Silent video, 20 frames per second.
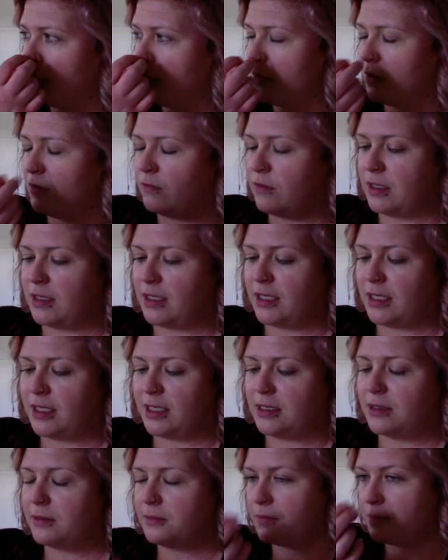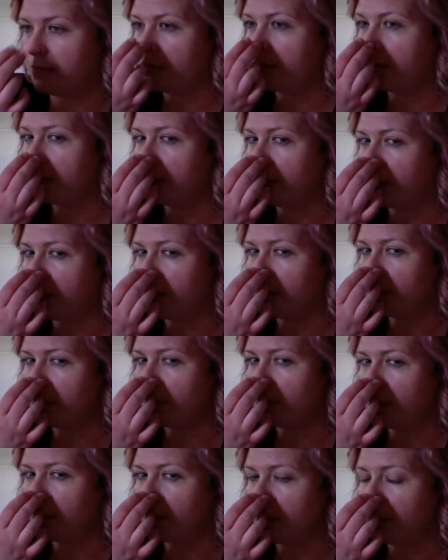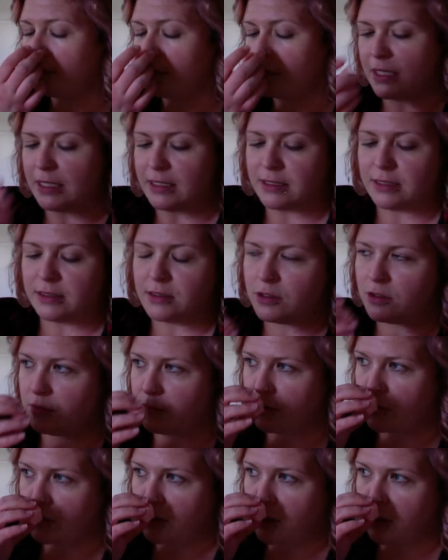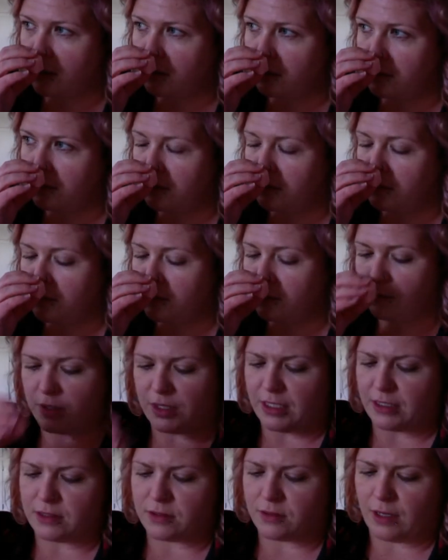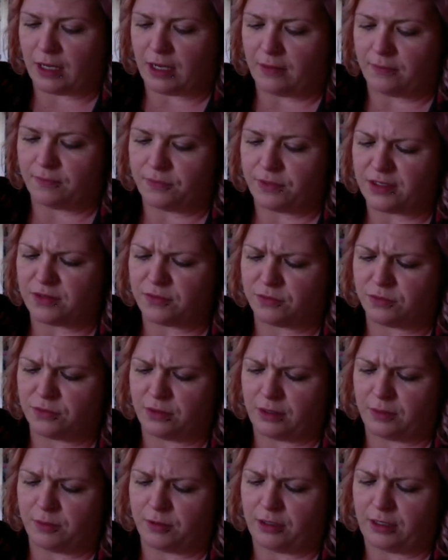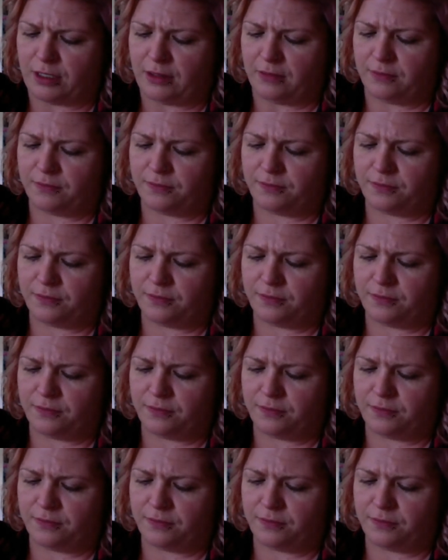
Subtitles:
The vanilla isn't super strong, but that's okay. That's really pretty.